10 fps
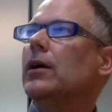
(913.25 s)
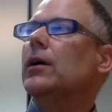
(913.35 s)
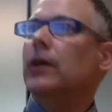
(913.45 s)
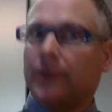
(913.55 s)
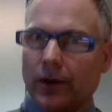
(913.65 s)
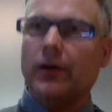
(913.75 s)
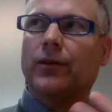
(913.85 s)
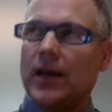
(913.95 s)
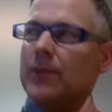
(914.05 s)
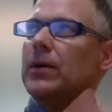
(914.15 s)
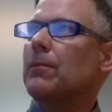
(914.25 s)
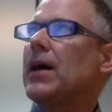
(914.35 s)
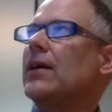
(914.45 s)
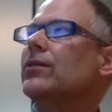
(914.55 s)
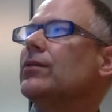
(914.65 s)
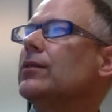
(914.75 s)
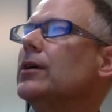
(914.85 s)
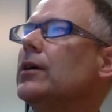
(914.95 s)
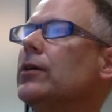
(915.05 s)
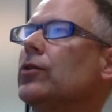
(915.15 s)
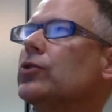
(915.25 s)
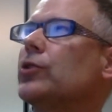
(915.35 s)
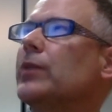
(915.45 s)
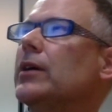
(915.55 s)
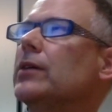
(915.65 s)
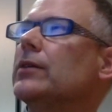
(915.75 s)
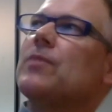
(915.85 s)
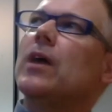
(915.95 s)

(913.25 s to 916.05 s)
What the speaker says: is kind of keeping pace, not tripping over.